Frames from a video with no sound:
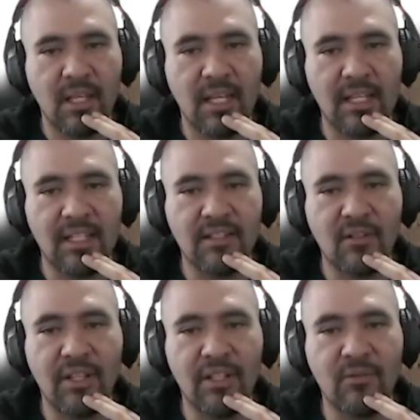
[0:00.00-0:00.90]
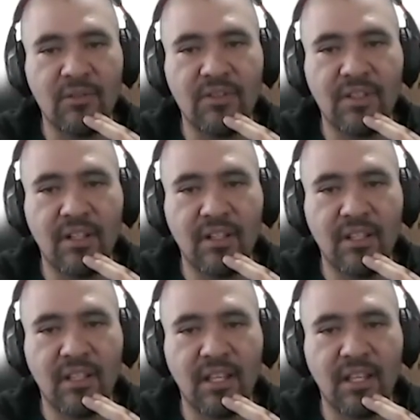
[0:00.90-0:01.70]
that is going to insert